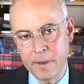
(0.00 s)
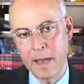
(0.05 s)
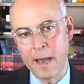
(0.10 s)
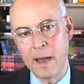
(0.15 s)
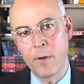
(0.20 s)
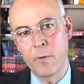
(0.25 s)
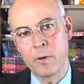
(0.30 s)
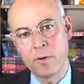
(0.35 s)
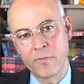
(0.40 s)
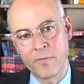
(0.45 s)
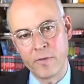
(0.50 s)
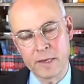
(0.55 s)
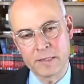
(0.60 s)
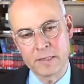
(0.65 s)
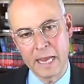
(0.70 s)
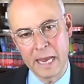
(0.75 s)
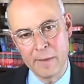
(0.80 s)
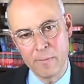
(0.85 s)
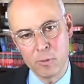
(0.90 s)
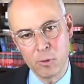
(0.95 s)
how it affects
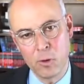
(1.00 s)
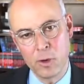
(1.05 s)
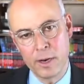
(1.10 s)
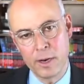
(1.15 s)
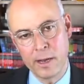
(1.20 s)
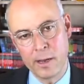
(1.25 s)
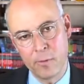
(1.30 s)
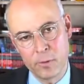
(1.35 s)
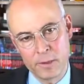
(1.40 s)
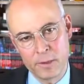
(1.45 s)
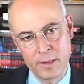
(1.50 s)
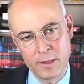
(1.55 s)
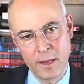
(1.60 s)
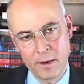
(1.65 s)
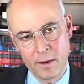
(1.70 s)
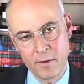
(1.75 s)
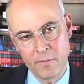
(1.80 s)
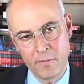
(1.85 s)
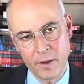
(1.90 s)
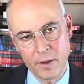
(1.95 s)
amyloid, how it would
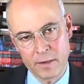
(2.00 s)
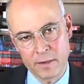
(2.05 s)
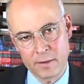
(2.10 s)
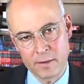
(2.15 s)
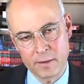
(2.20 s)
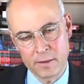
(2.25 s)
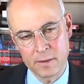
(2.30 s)
then affect